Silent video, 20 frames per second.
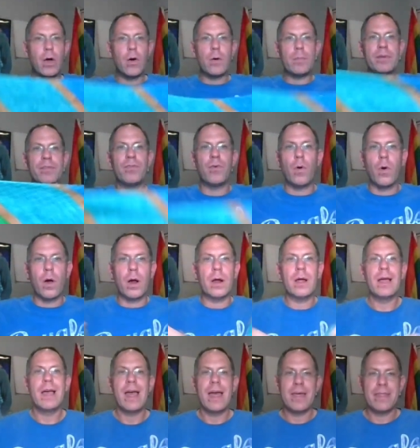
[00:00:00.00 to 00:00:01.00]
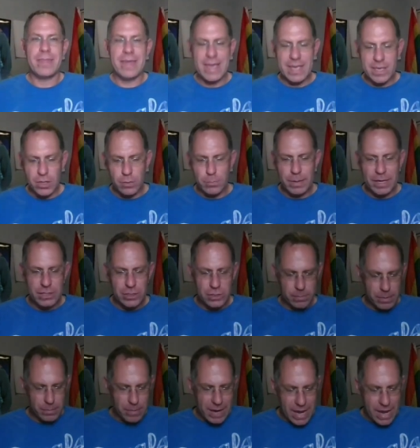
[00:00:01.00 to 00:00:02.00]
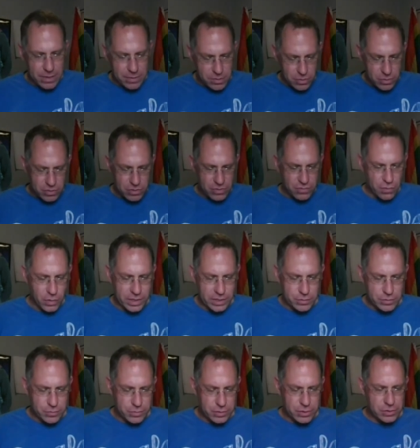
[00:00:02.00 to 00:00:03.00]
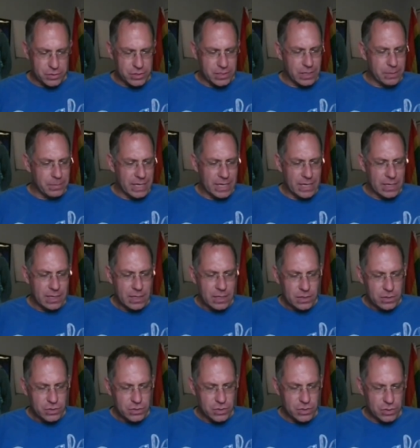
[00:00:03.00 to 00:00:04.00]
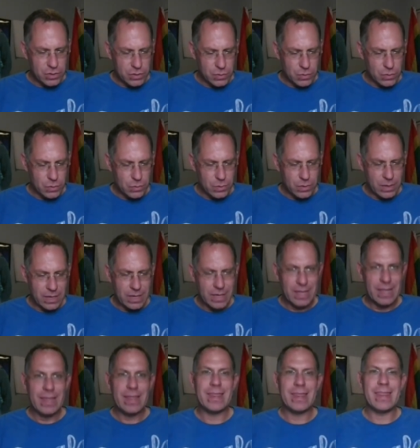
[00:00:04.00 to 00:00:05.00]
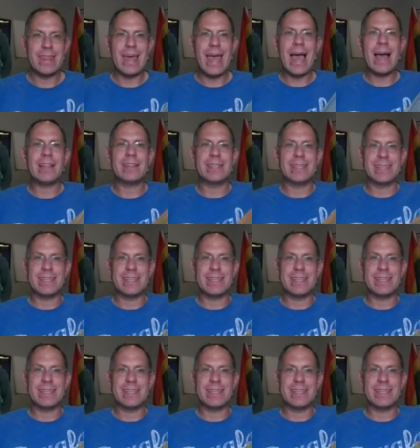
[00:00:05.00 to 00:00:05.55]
it before. Thank you, Benjamin Matthews, for introducing me to that little